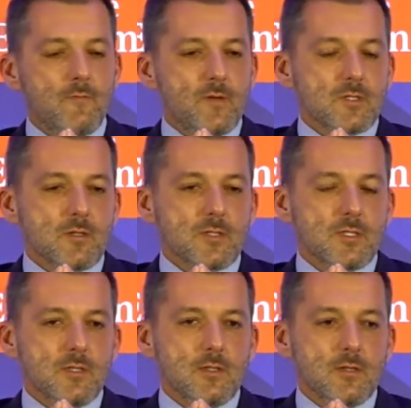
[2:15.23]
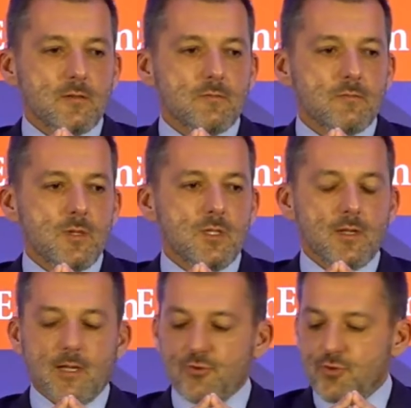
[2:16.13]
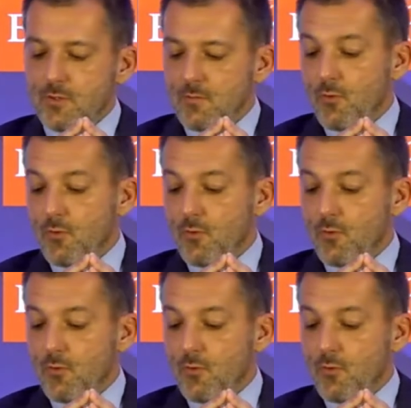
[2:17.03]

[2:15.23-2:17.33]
investors in the country